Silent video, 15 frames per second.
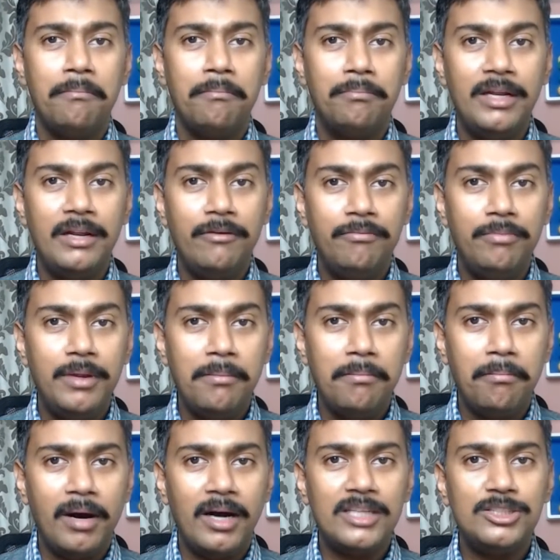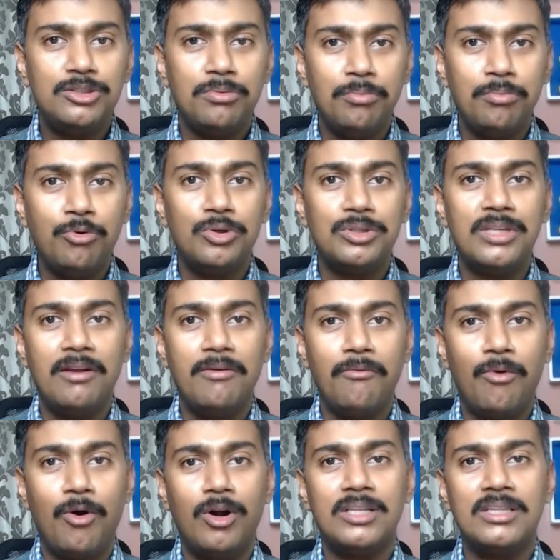will be much more than
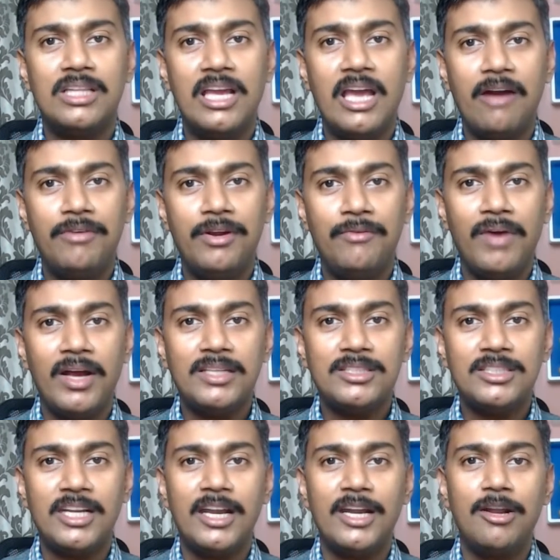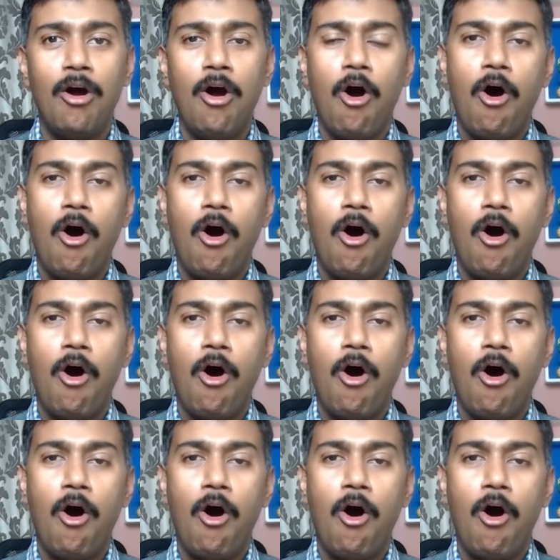what they have invested